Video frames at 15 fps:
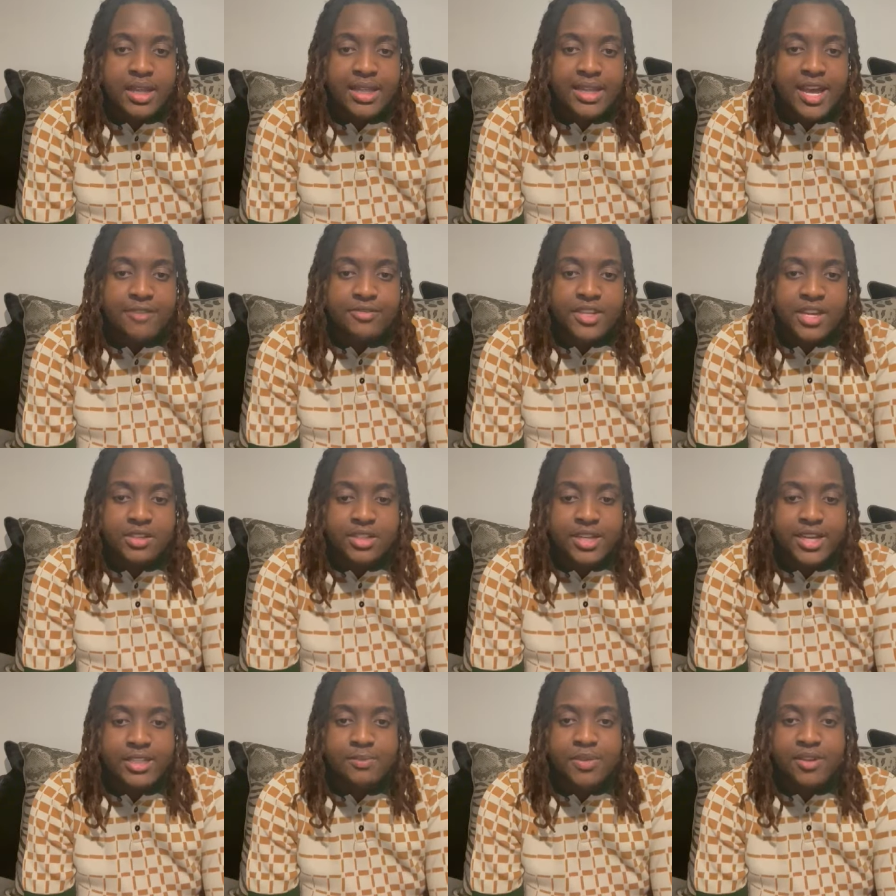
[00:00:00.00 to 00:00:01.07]
life-changing
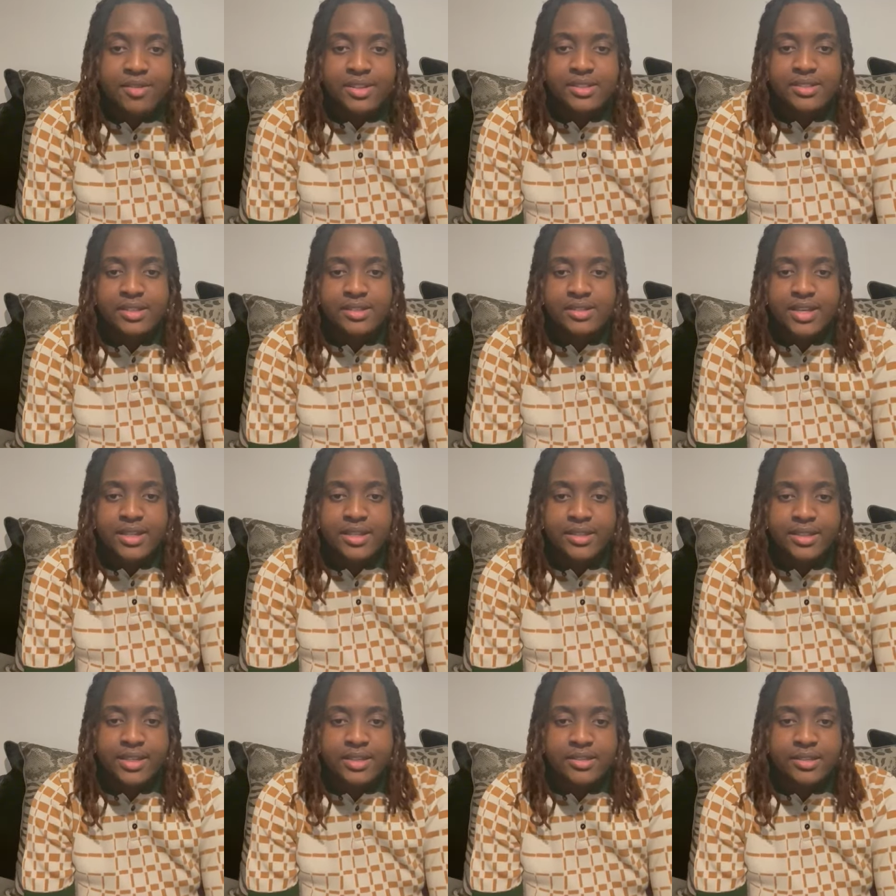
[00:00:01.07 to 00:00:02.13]
experience to say the
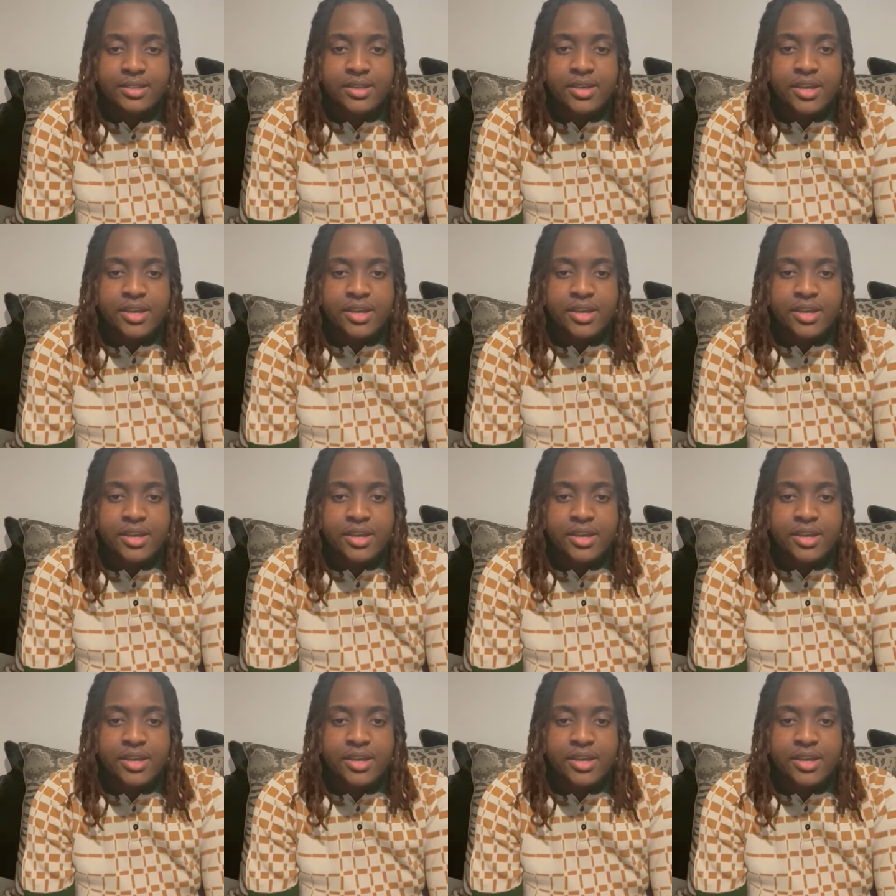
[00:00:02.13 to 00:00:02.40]
least